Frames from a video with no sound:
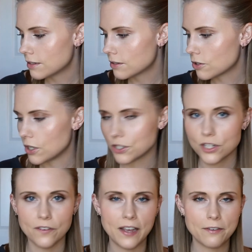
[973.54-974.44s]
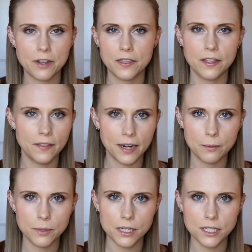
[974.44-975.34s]
crossed off everything that I
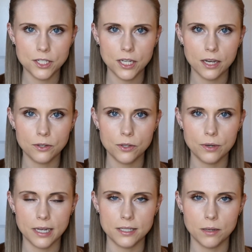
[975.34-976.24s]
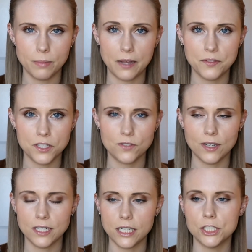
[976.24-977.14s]
wanted to tell you guys about this
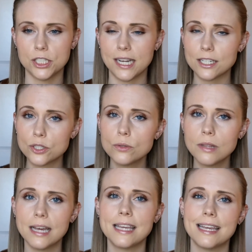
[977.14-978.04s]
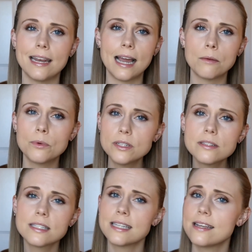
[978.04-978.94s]
foundation. I do like it. I
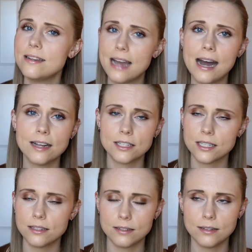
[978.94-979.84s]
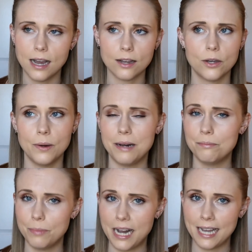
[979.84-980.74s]
wouldn't say not go out
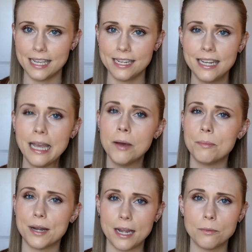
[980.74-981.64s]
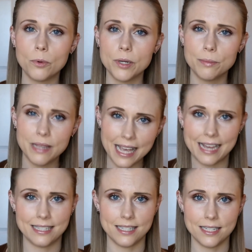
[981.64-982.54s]
and buy it, but I would be
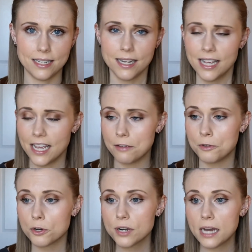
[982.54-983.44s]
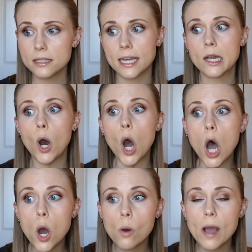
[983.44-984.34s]
hesitant. If you're not like,
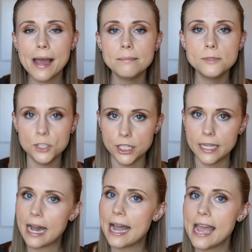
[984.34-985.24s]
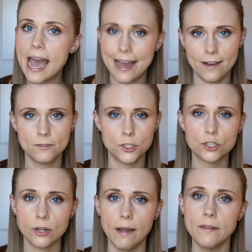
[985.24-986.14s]
OMG, I have to
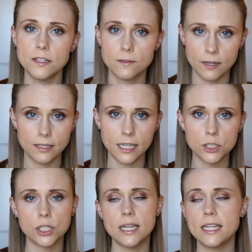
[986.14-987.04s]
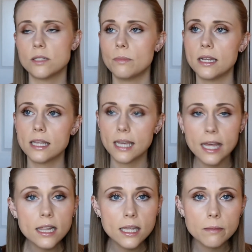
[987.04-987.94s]
try this foundation, it's been
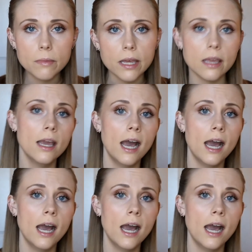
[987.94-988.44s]
killing me,